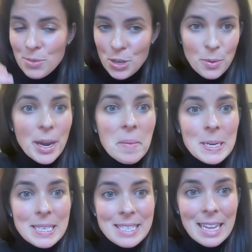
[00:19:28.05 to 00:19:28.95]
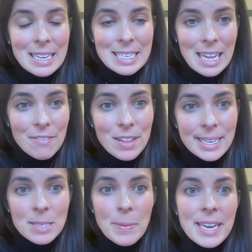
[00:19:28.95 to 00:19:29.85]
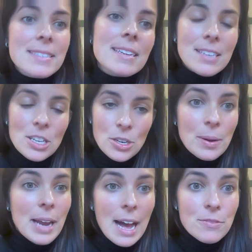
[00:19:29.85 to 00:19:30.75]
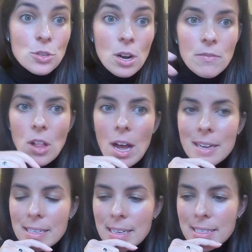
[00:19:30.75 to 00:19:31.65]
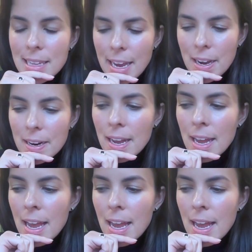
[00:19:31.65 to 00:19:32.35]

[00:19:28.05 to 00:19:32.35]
we were able to sell into that flex space and, have strong velocities there.